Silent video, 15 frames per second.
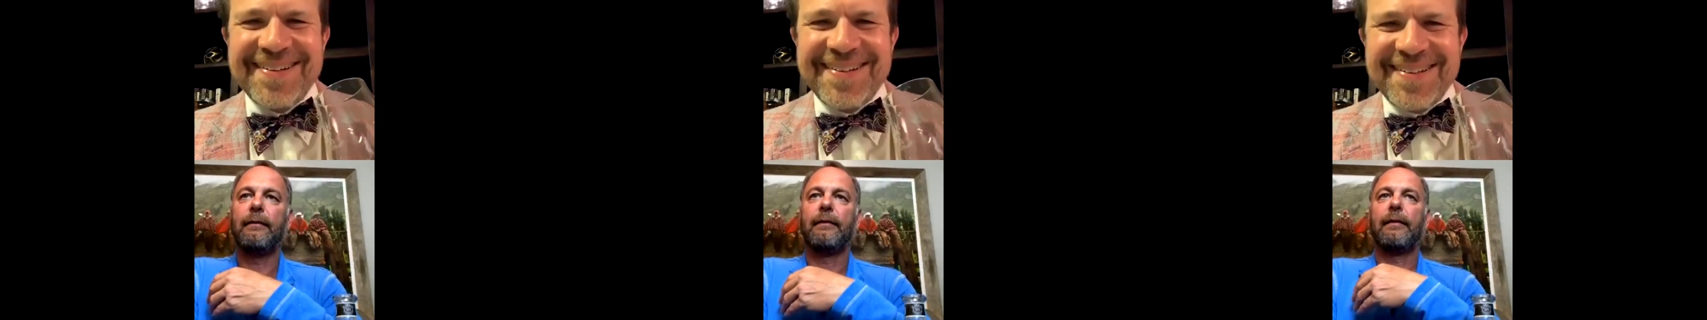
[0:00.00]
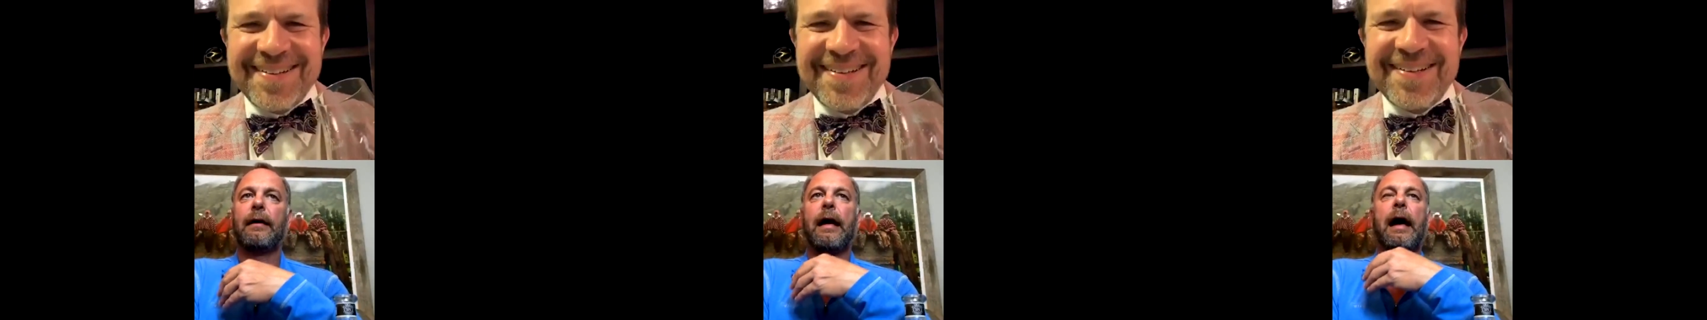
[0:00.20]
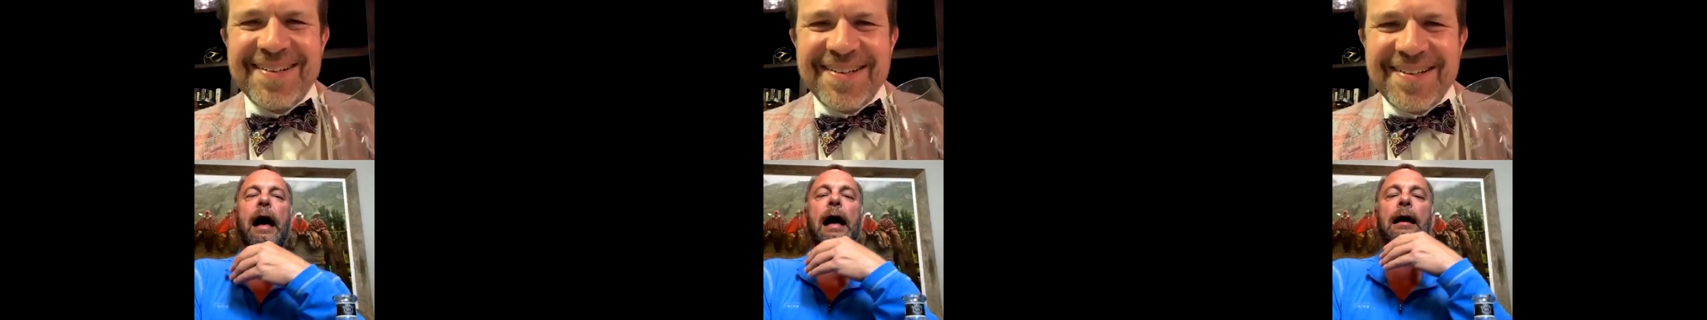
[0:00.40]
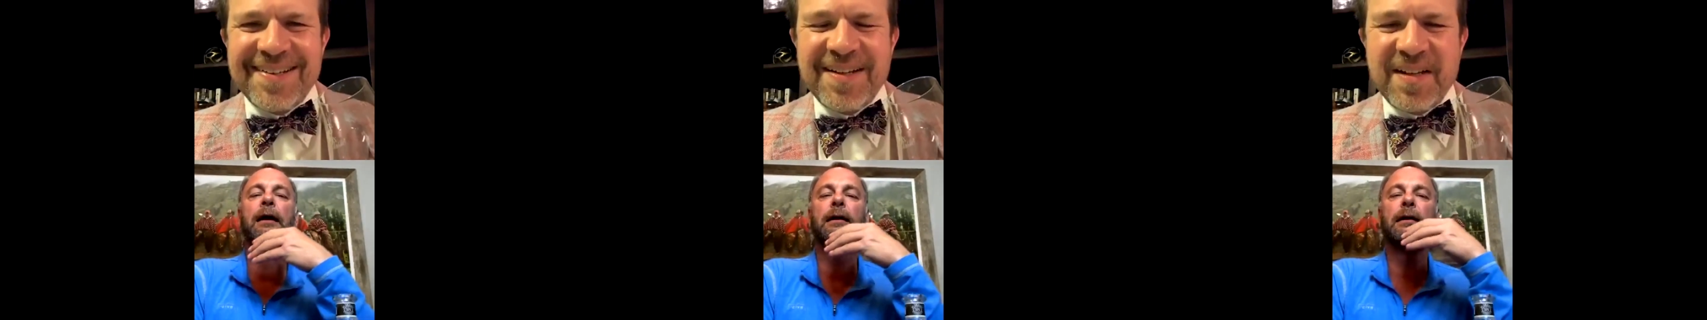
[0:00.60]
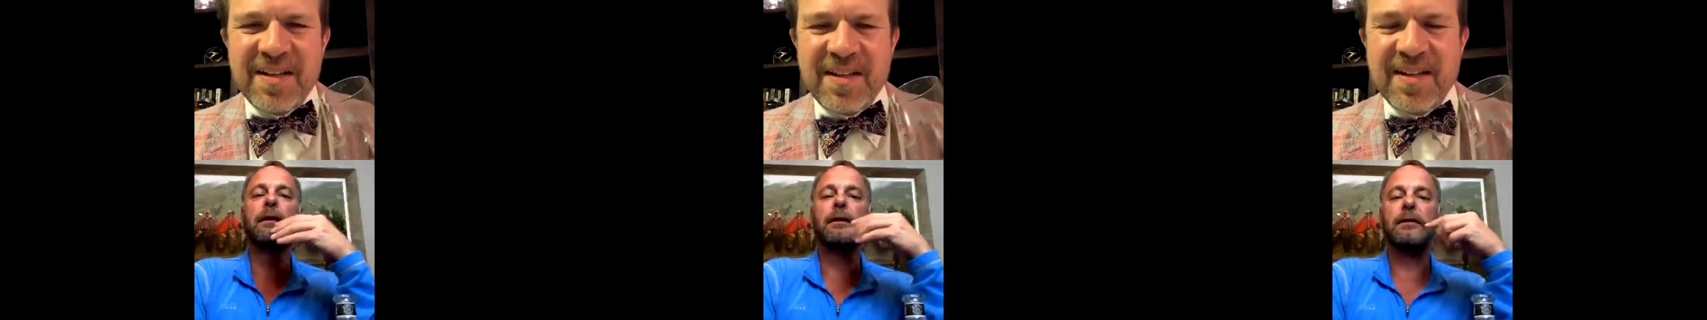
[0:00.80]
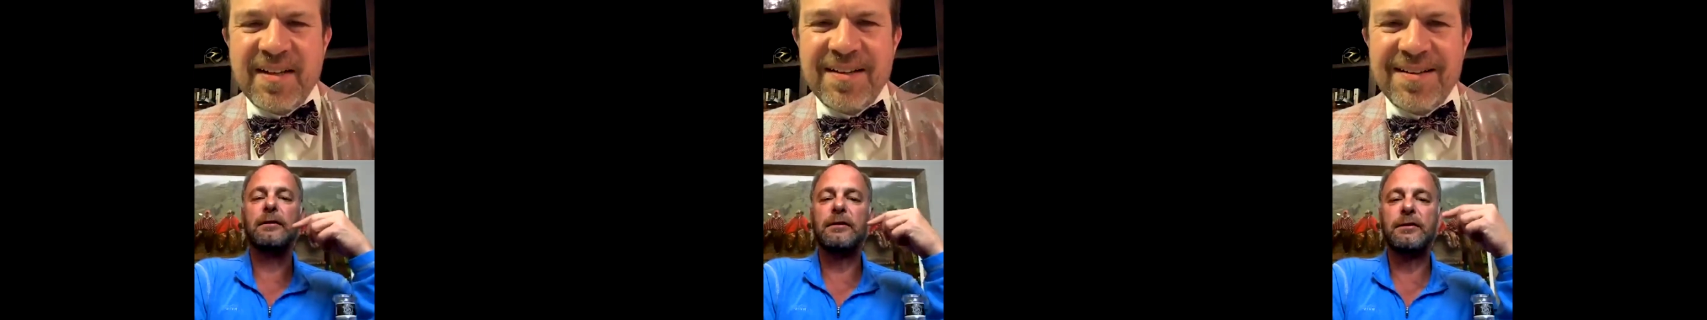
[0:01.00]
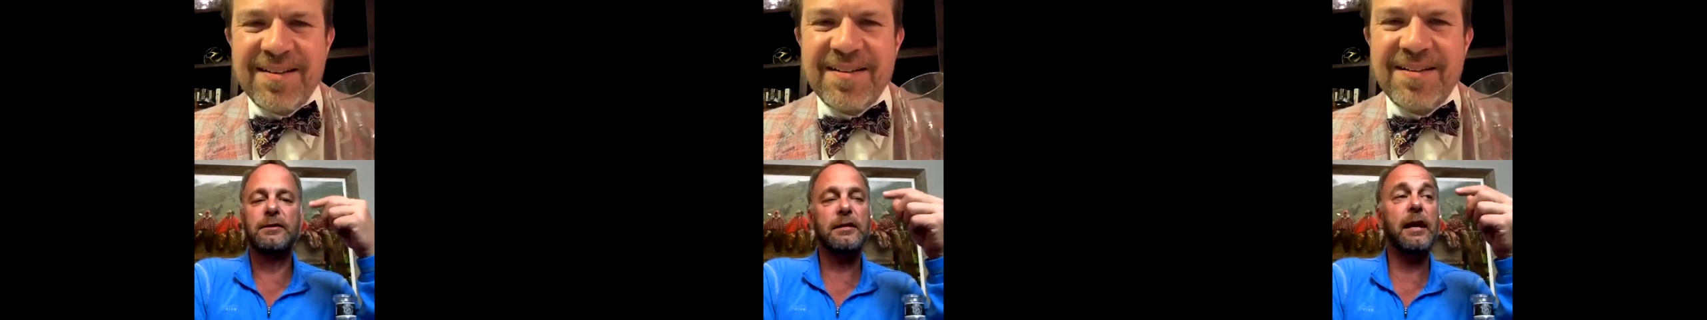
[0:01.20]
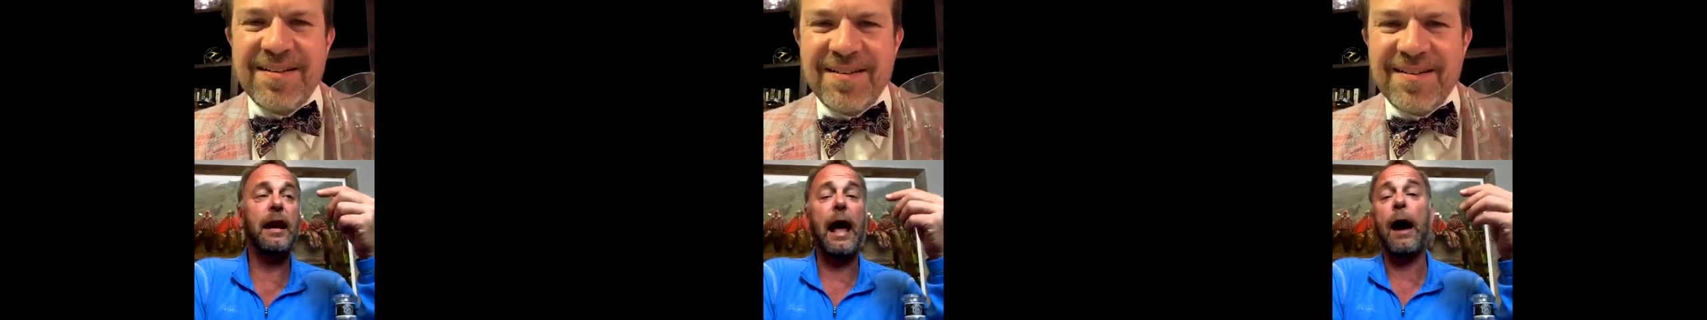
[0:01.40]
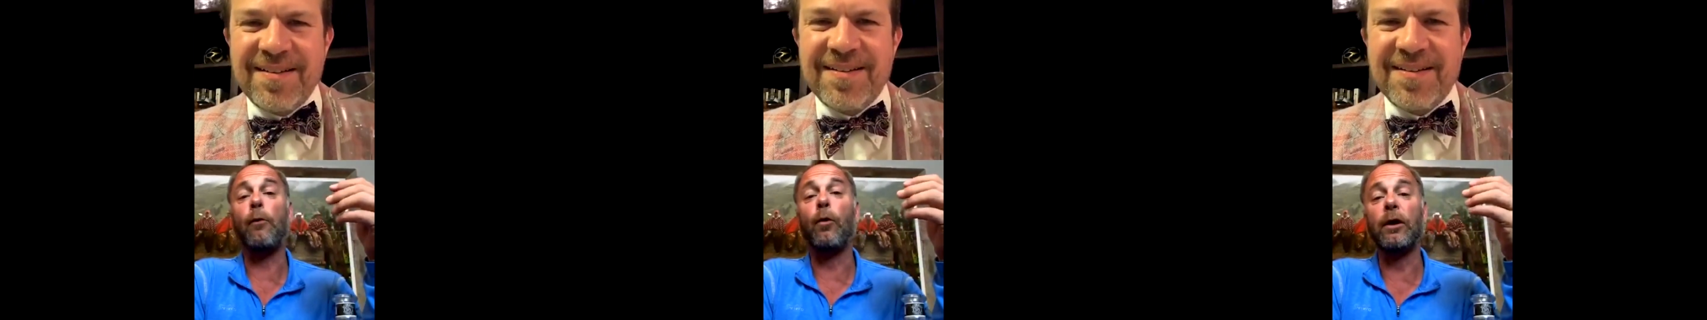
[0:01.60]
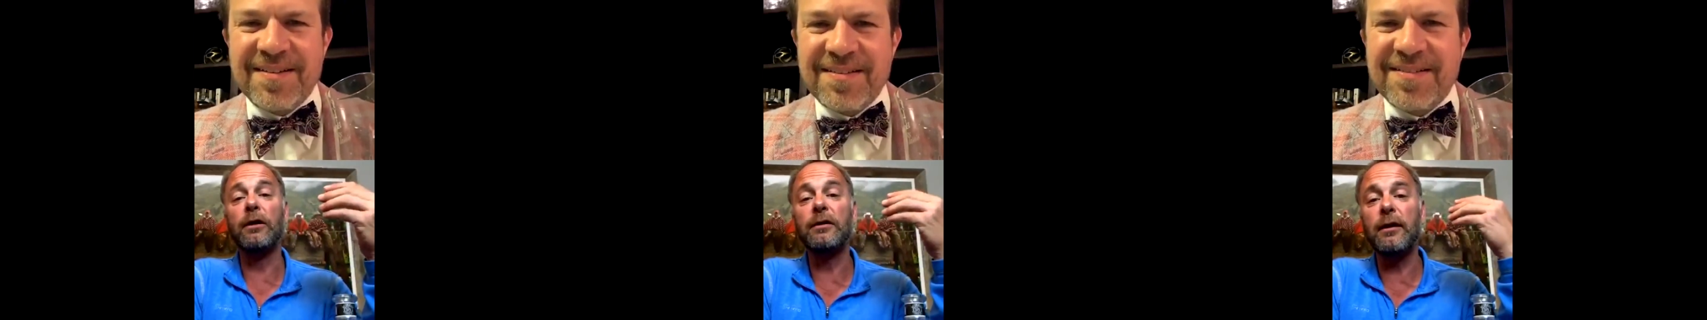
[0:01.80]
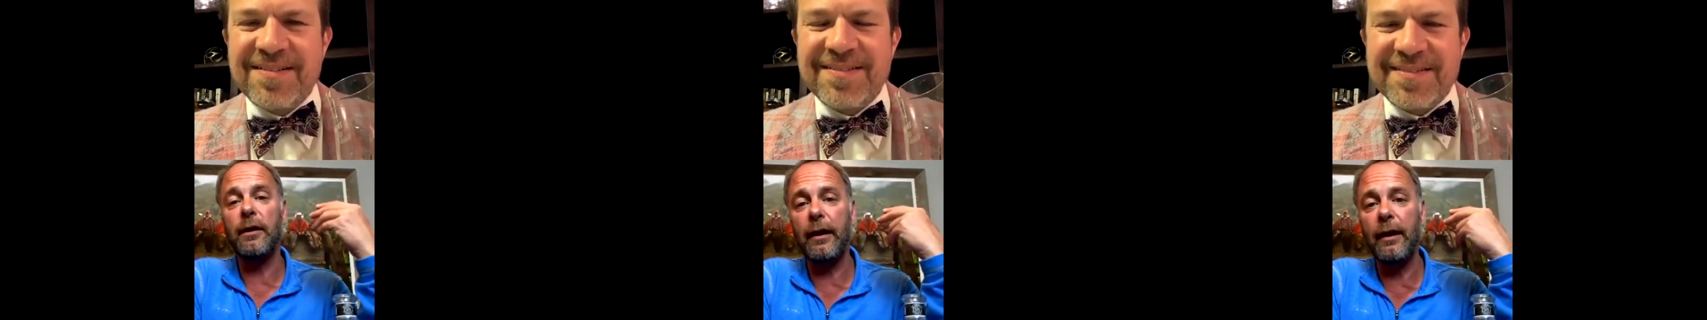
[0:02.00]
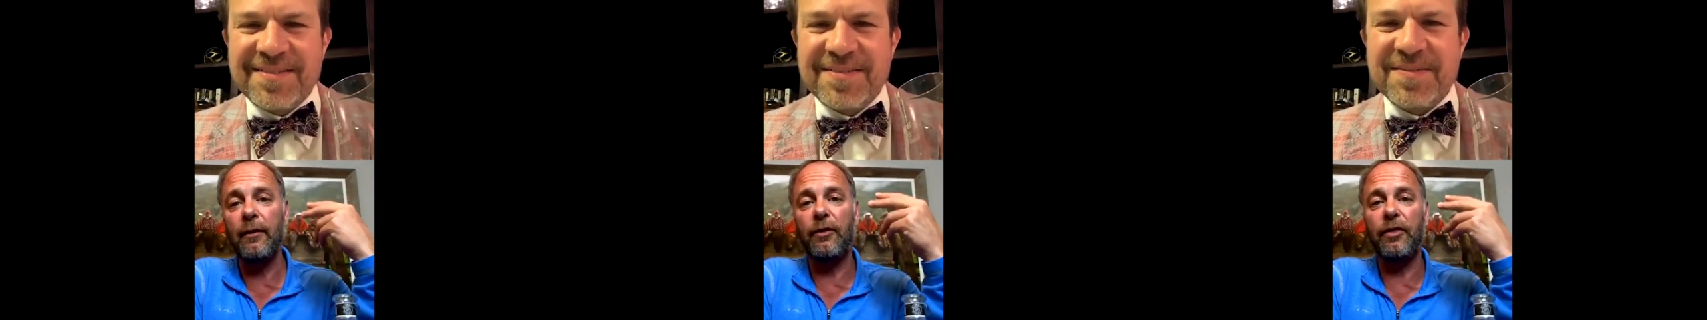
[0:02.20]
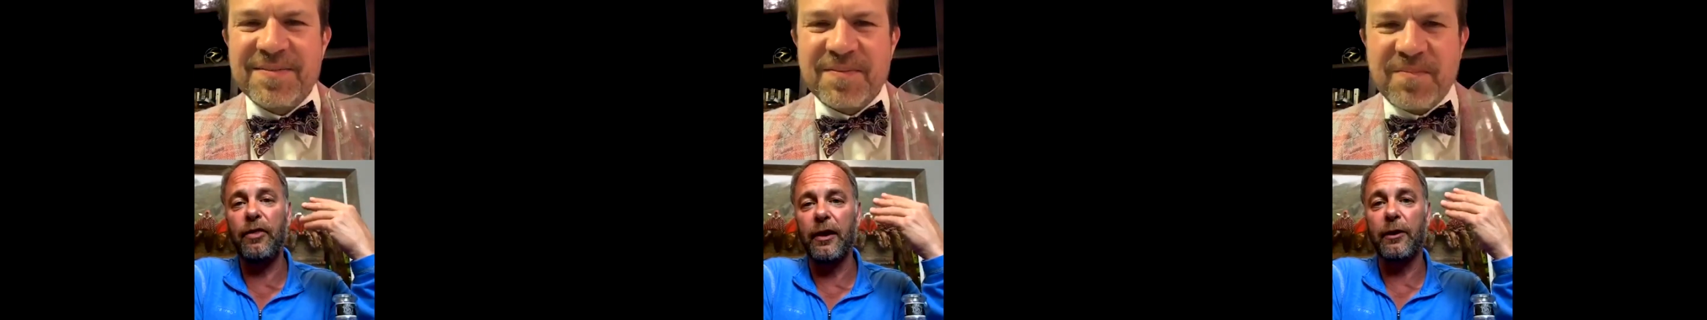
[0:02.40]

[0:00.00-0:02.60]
Speaker 1: I could say I want a thicker